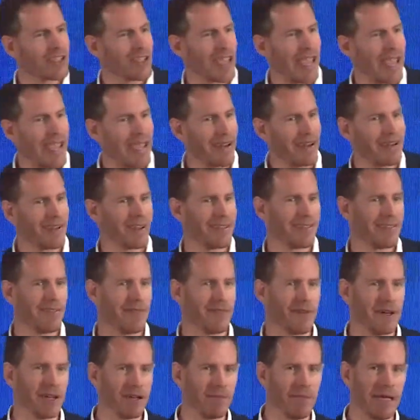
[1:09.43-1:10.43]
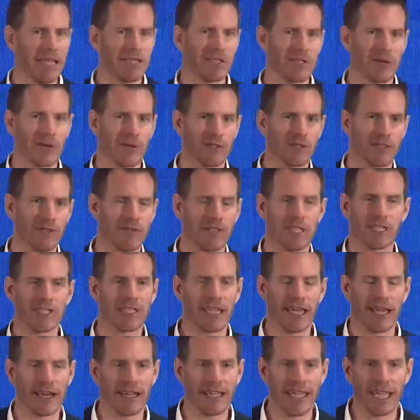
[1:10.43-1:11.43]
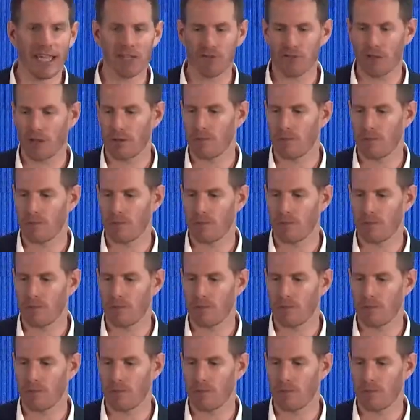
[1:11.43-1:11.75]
And there's other things which you say, well, actually, we're going to free